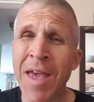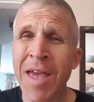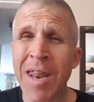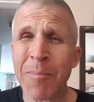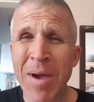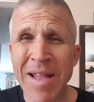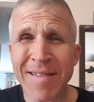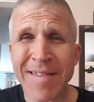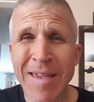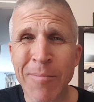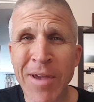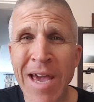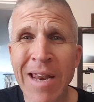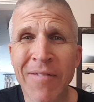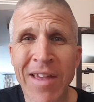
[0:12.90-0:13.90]
It might seem
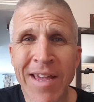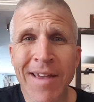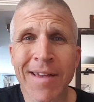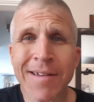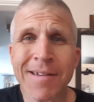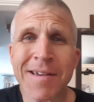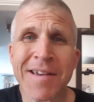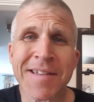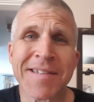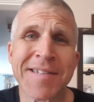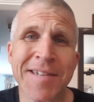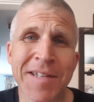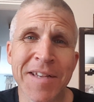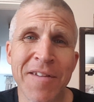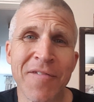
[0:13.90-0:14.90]
kind of like a
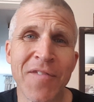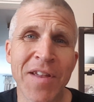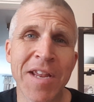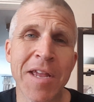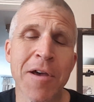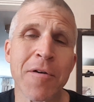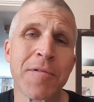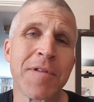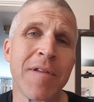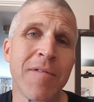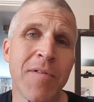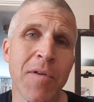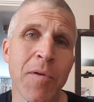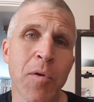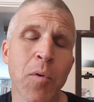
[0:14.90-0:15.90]
silly video to
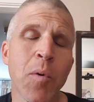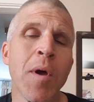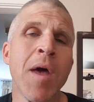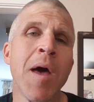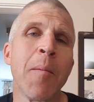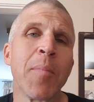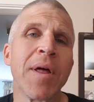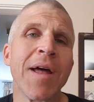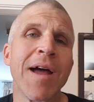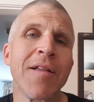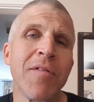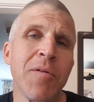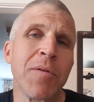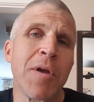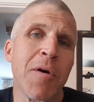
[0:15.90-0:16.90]
do, but I
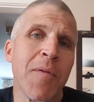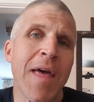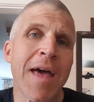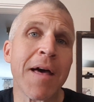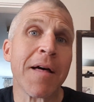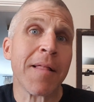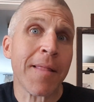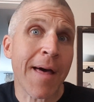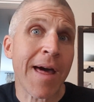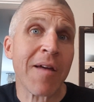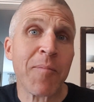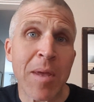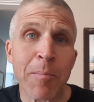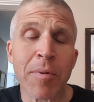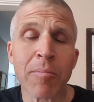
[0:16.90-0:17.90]
do know that a lot
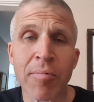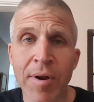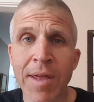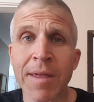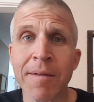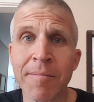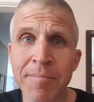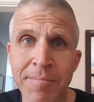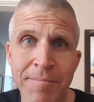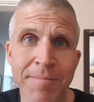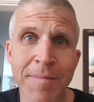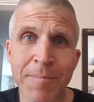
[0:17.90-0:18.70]
of people bring,